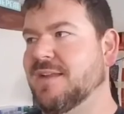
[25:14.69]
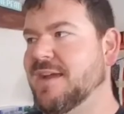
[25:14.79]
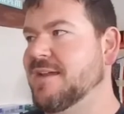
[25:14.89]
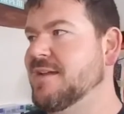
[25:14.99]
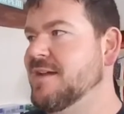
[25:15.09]

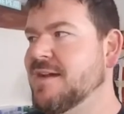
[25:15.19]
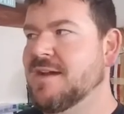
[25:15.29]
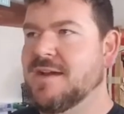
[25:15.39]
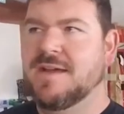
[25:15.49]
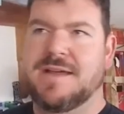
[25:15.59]
like
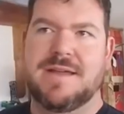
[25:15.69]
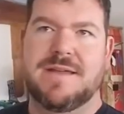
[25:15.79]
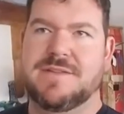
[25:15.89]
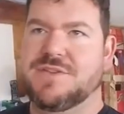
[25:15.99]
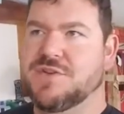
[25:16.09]

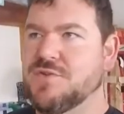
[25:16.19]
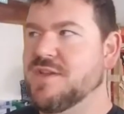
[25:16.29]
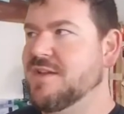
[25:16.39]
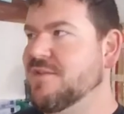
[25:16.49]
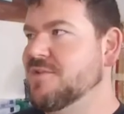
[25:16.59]
two
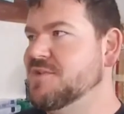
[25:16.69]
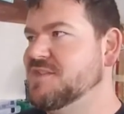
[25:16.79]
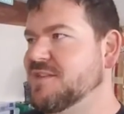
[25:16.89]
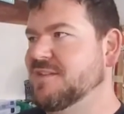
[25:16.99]
years.